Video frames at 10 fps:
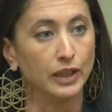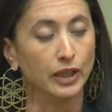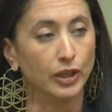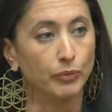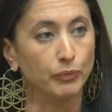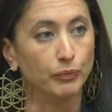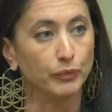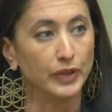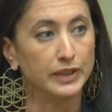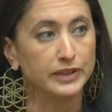Um,
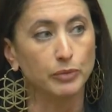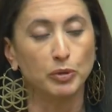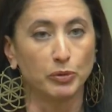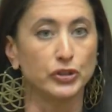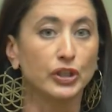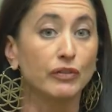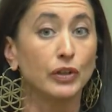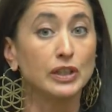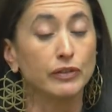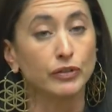and some people took it
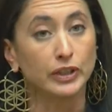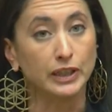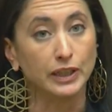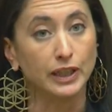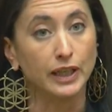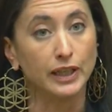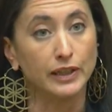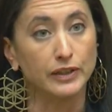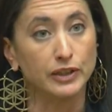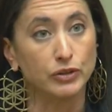very differently,
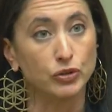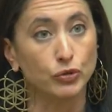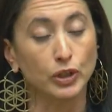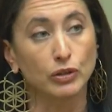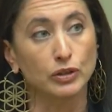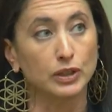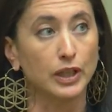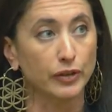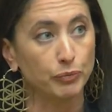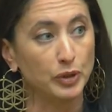and it triggered a
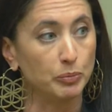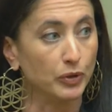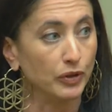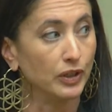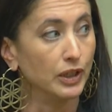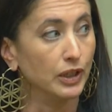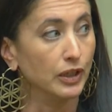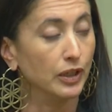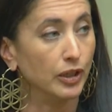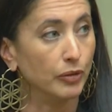lot of people,
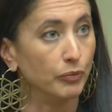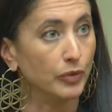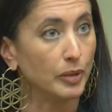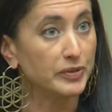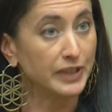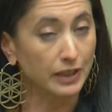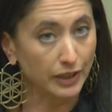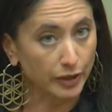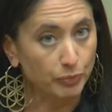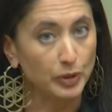um, upset a
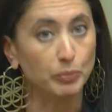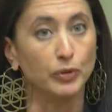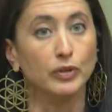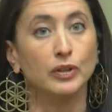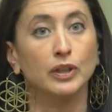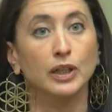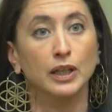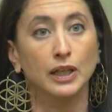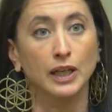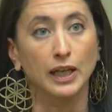lot of people,
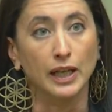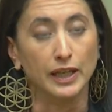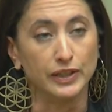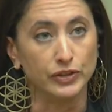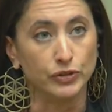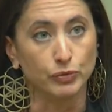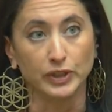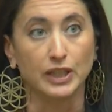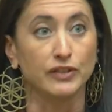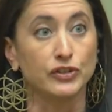and really
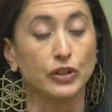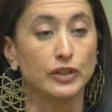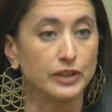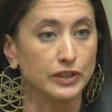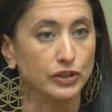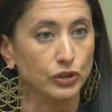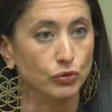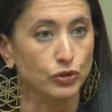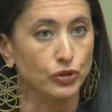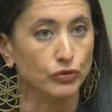kind of started this
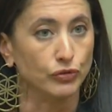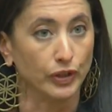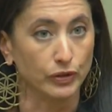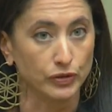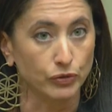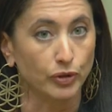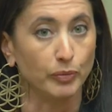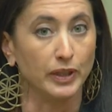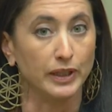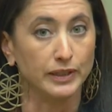huge firestorm.
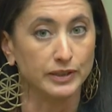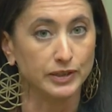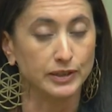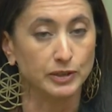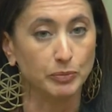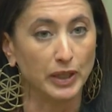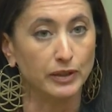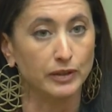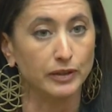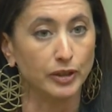And it's, it's
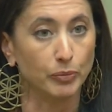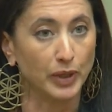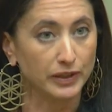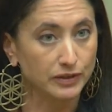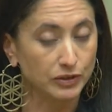been a mess.